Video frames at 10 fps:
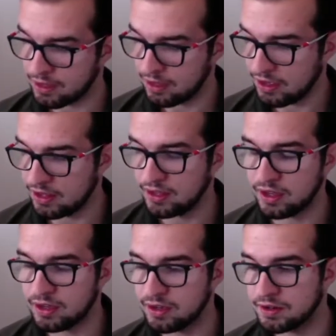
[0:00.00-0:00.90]
and
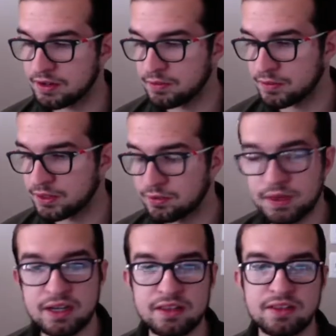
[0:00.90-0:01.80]
with
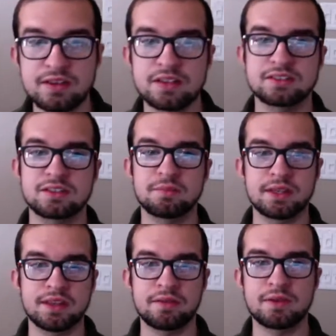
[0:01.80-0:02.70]
reading through this,
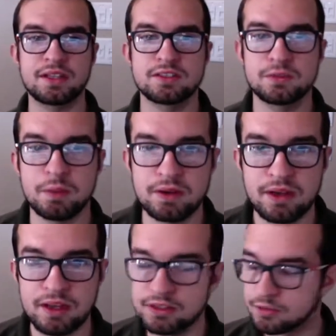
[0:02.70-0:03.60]
something that really
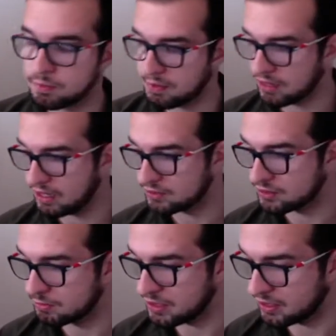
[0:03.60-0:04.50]
spoke out
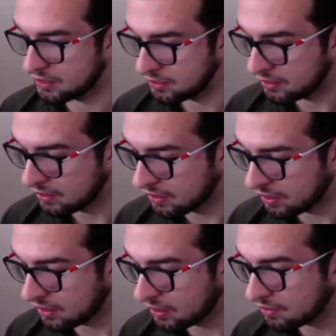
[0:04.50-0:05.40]
to me
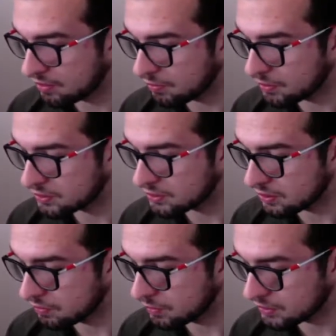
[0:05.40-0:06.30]
was
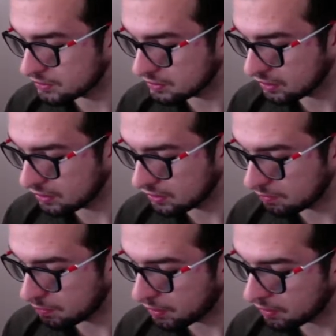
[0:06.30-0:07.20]
the
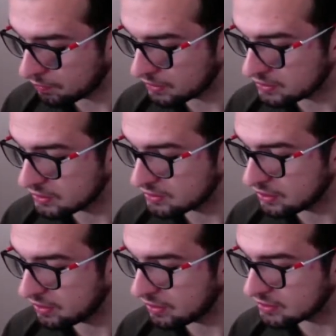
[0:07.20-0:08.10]
part where it says,
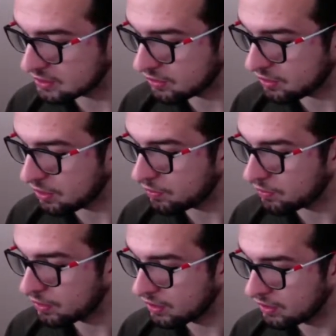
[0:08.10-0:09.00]
"And they shall
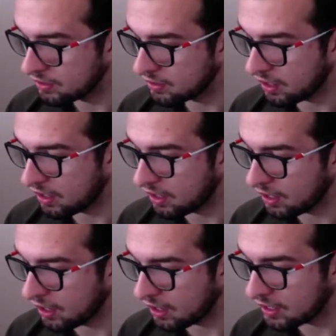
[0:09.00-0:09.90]
know that
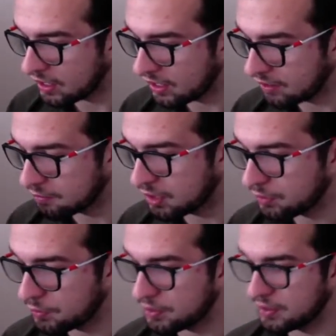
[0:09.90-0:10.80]
I am the
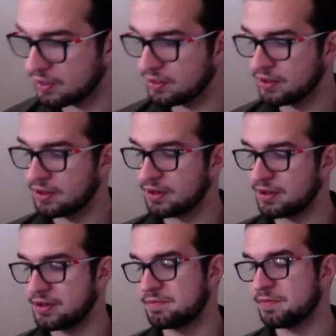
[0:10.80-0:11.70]
Lord."
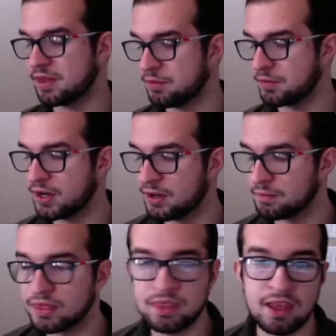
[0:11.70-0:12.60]
And when
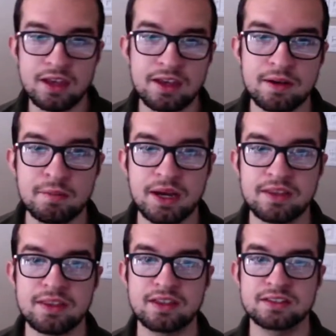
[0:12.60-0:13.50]
I'm thinking
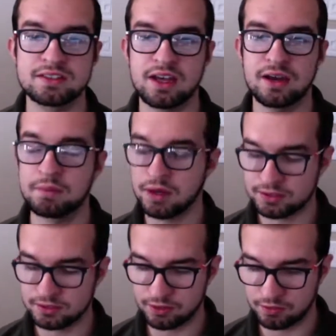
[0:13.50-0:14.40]
about this, I'm
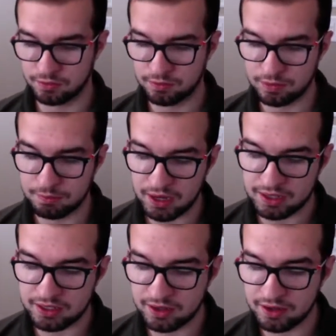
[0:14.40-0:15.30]
also
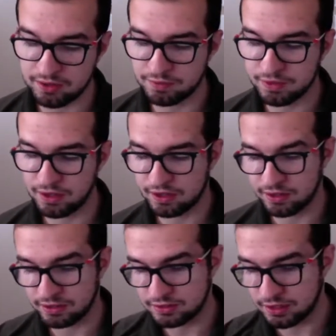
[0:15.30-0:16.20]
reminded of
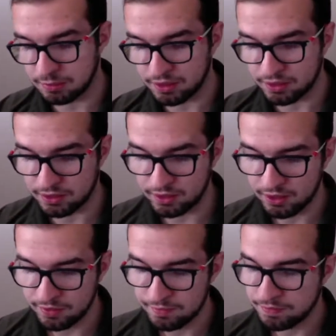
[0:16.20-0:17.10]
a similar
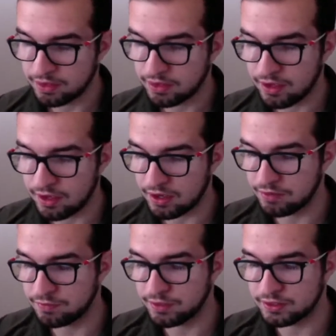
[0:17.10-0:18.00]

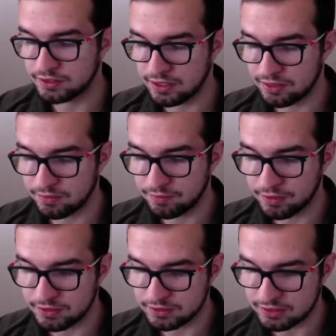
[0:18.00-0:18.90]
verse in
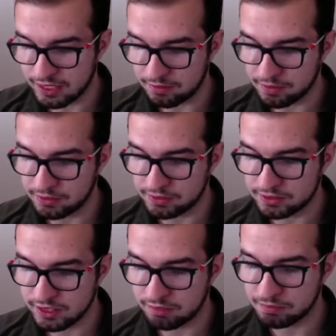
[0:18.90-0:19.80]
1 Samuel
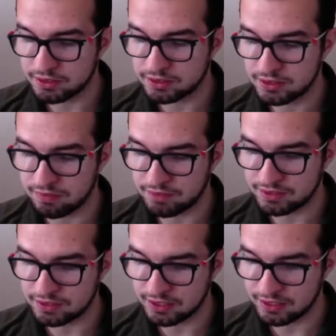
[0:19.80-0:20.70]
chapter
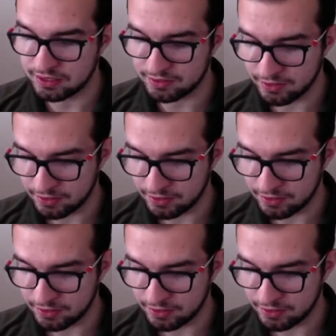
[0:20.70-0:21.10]
17